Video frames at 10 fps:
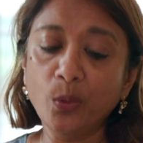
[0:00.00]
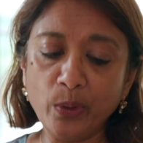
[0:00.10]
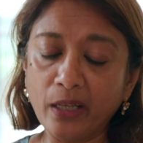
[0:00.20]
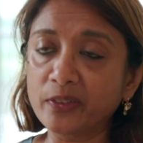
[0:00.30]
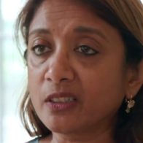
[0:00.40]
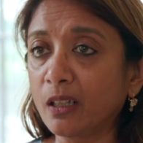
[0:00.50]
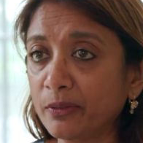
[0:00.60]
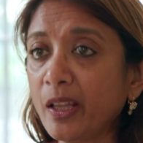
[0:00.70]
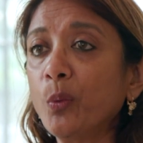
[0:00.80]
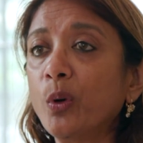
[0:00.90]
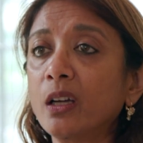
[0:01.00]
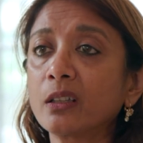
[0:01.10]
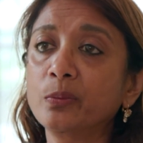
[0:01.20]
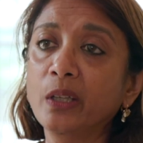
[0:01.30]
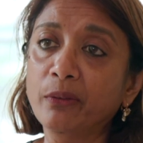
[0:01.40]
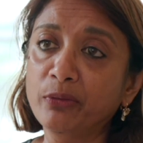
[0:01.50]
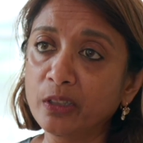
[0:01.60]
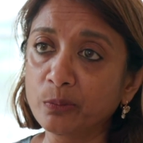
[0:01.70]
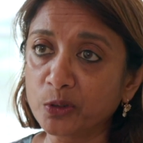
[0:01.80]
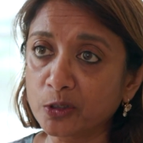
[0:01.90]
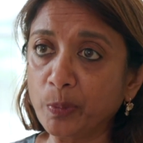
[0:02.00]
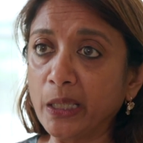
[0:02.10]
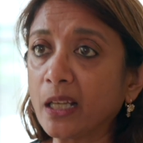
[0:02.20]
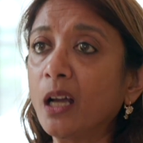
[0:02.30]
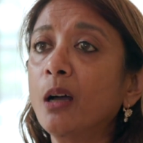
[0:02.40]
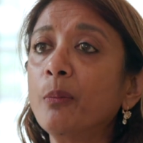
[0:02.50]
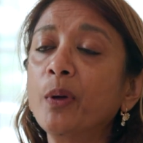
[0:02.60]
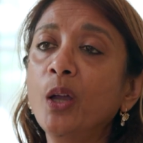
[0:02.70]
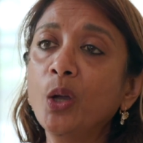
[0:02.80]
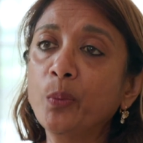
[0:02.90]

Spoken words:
we have staff networks, we have freedom to speak up,